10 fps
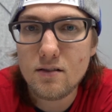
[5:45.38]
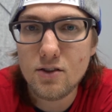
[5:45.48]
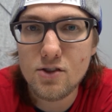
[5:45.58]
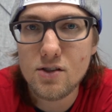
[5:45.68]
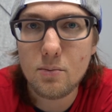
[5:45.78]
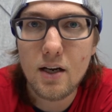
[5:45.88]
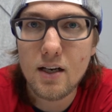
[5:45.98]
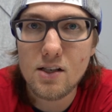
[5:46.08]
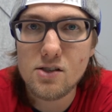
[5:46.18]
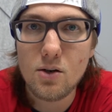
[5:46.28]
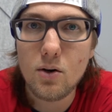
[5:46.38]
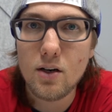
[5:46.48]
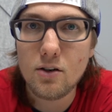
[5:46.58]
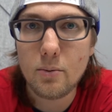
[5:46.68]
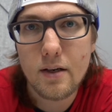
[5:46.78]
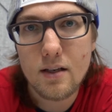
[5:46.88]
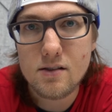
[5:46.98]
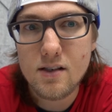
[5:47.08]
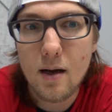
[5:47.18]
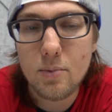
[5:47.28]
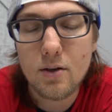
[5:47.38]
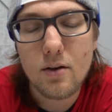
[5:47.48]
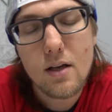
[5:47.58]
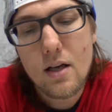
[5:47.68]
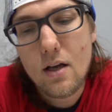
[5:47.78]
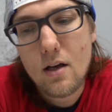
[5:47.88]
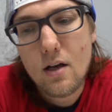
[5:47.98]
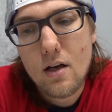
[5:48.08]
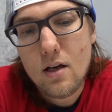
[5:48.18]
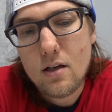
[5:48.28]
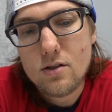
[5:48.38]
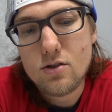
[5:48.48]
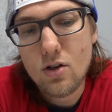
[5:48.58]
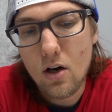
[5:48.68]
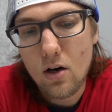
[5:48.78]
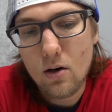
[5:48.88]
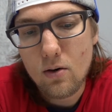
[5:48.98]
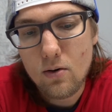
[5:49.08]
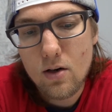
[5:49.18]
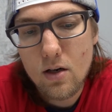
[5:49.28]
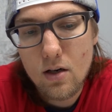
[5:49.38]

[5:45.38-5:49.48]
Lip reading: you're just gonna be hitting so hard nobody can stop you. So